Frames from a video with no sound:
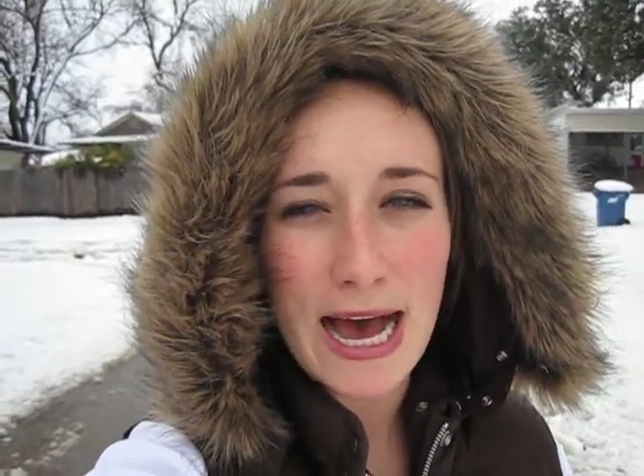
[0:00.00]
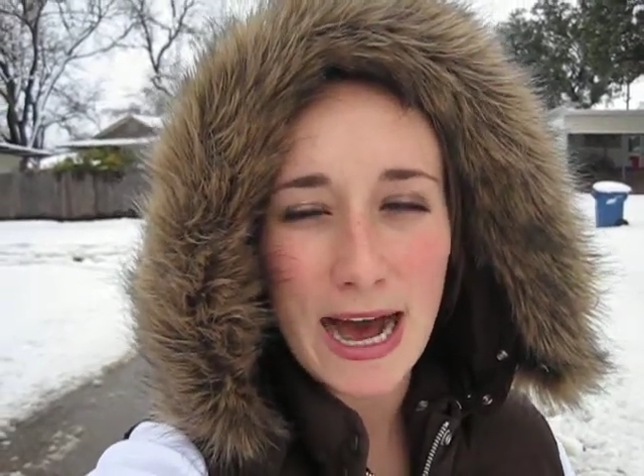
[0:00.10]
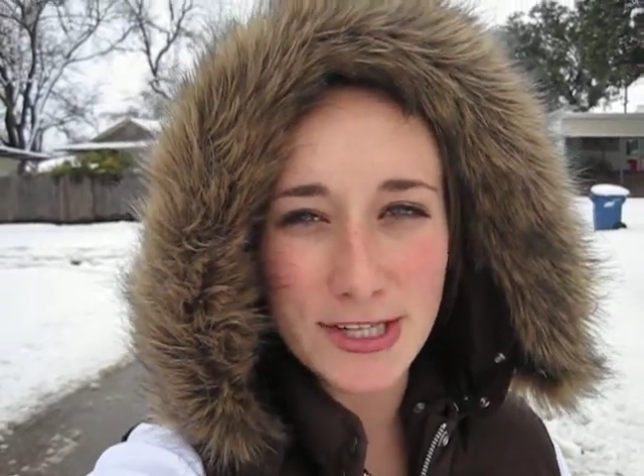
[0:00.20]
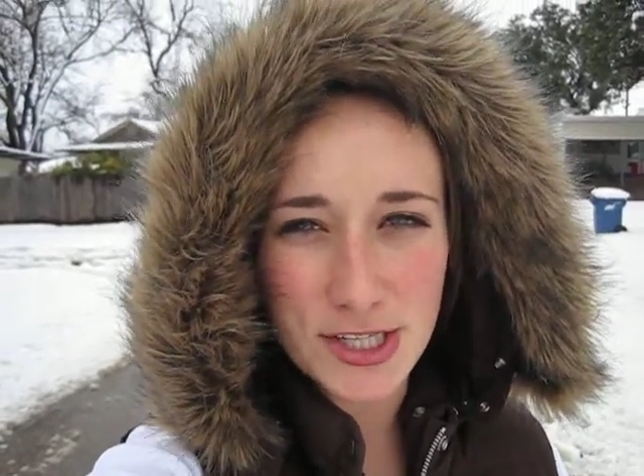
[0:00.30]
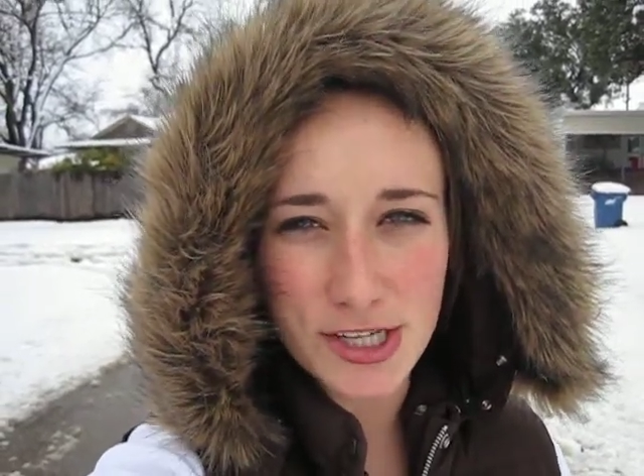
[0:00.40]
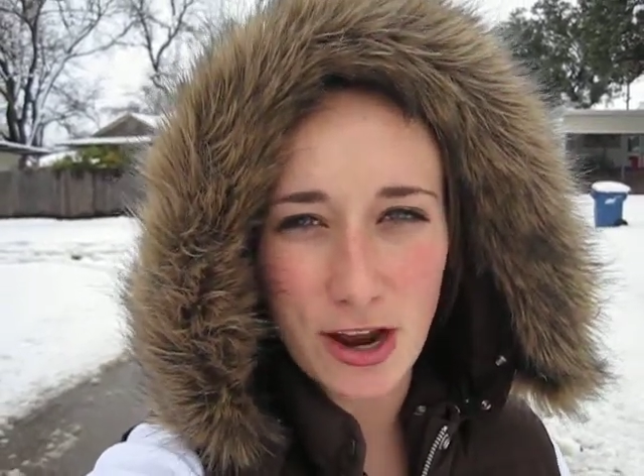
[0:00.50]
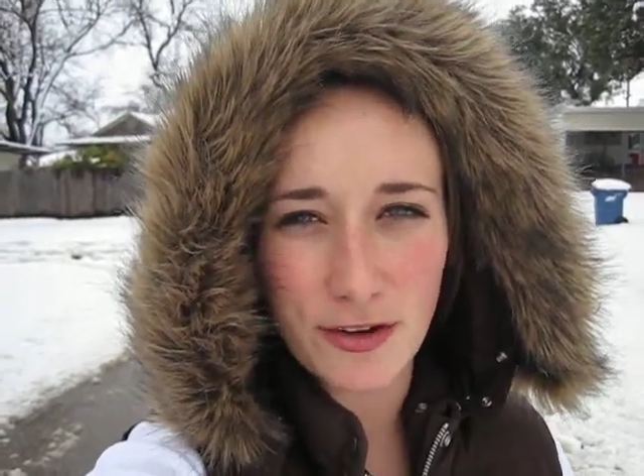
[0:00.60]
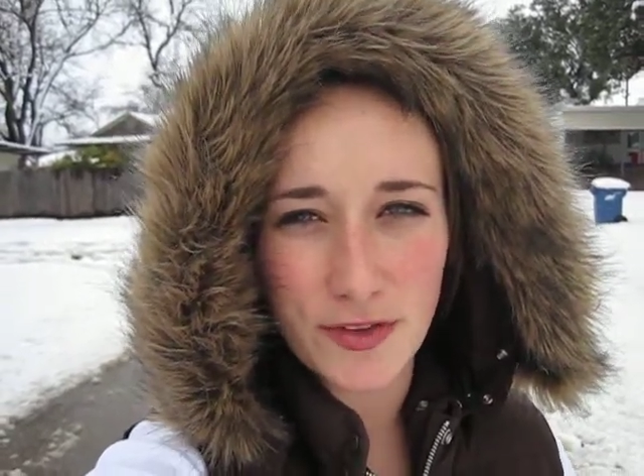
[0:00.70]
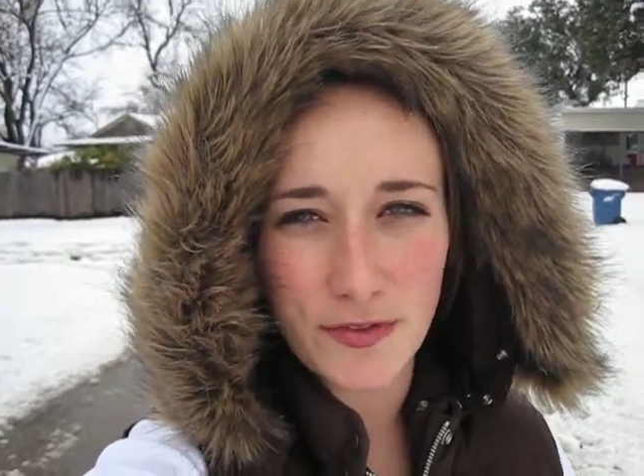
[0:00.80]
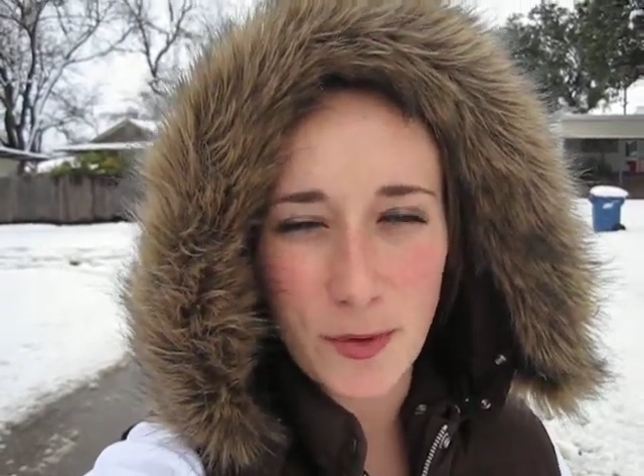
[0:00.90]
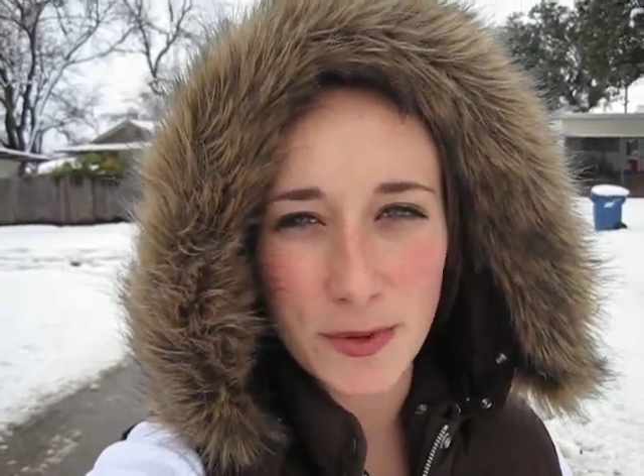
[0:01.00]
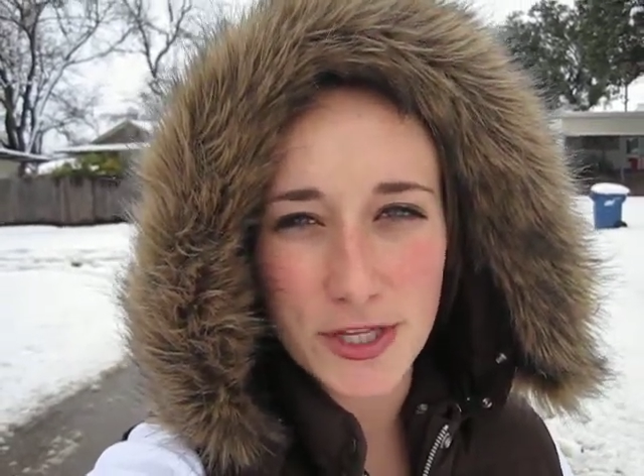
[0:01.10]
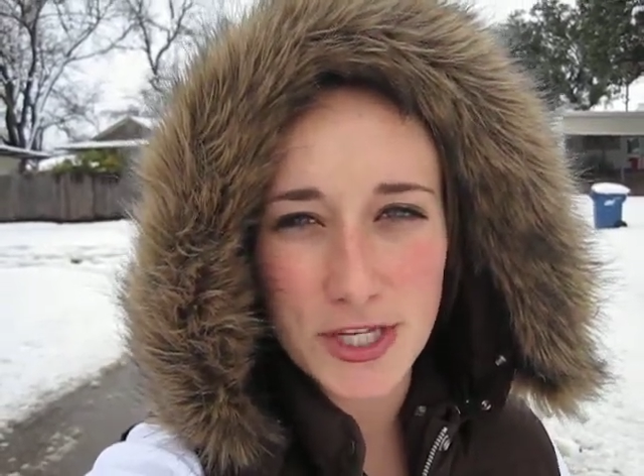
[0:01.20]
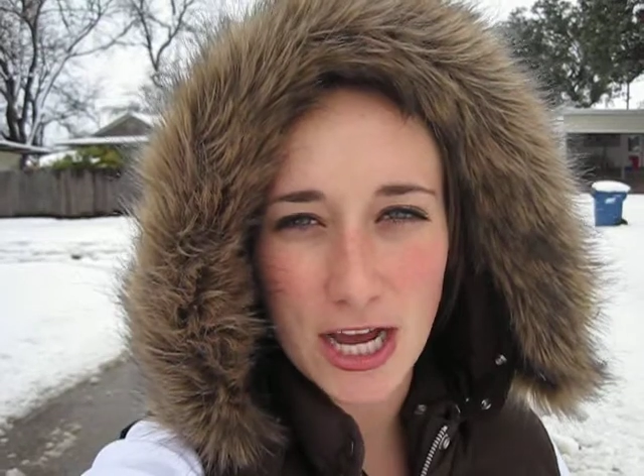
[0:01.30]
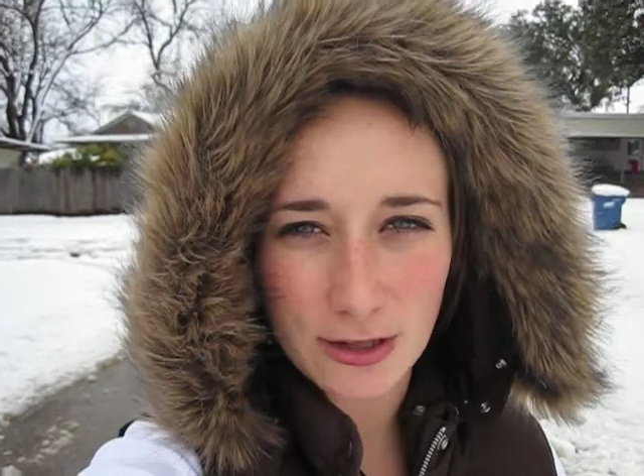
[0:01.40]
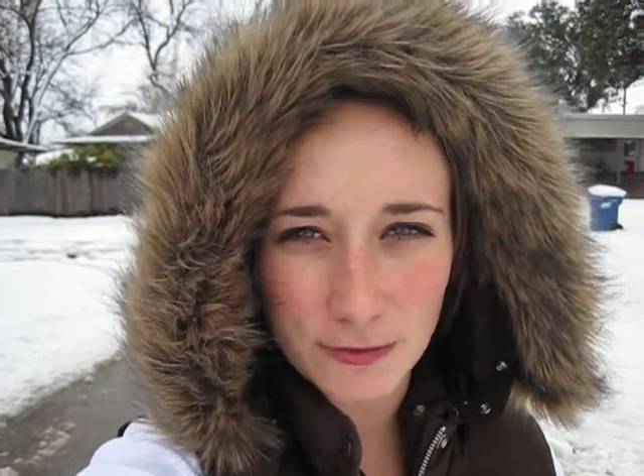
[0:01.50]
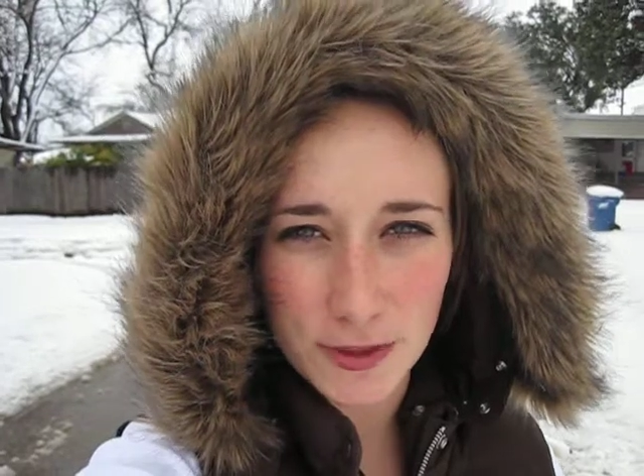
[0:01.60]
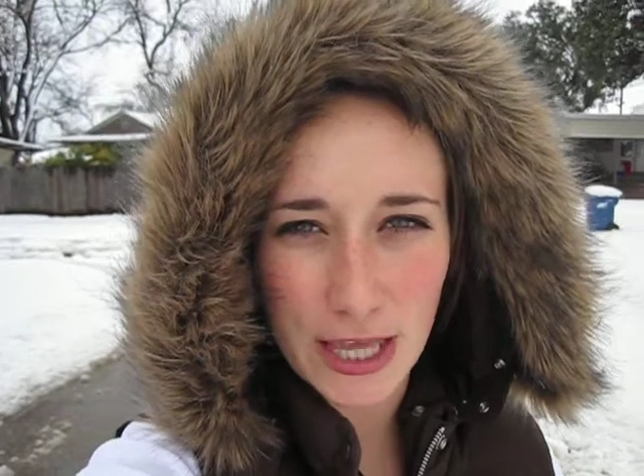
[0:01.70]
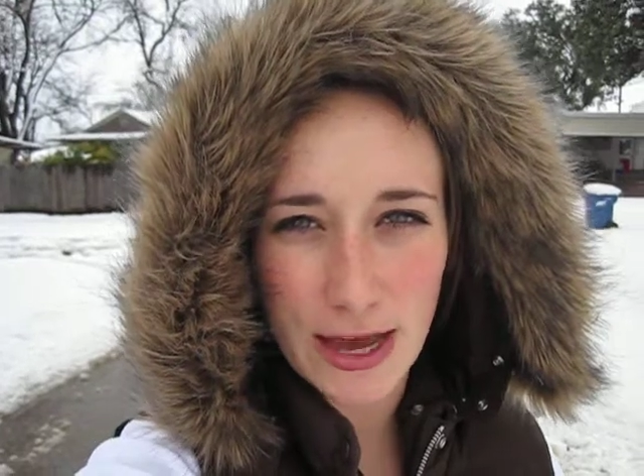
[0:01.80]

I just got off the phone with the Shackelford